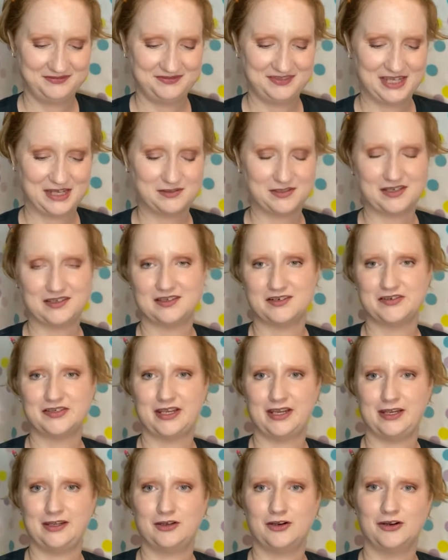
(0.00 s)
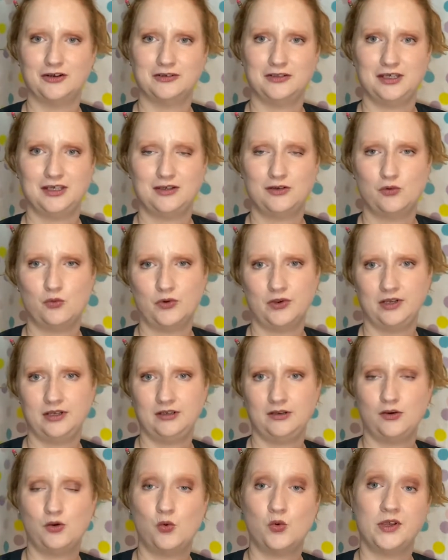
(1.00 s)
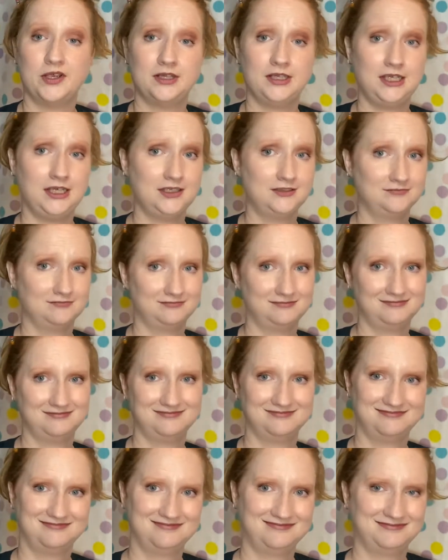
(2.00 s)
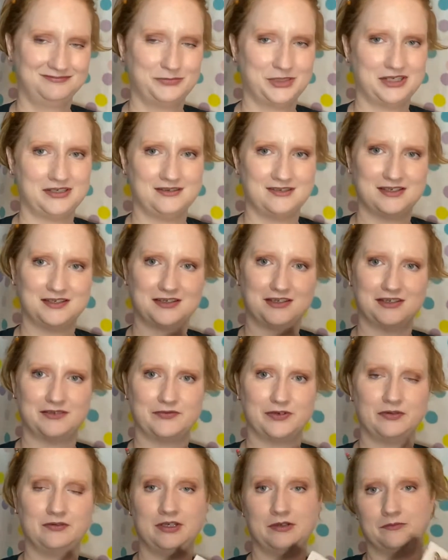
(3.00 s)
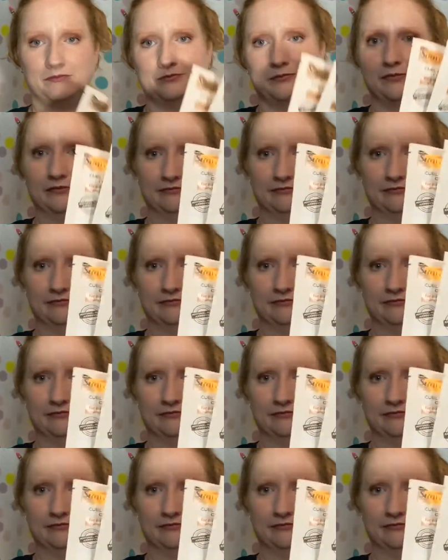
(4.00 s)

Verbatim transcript: Sounds like they're saying curly, coy coily, but just a different, no, mm,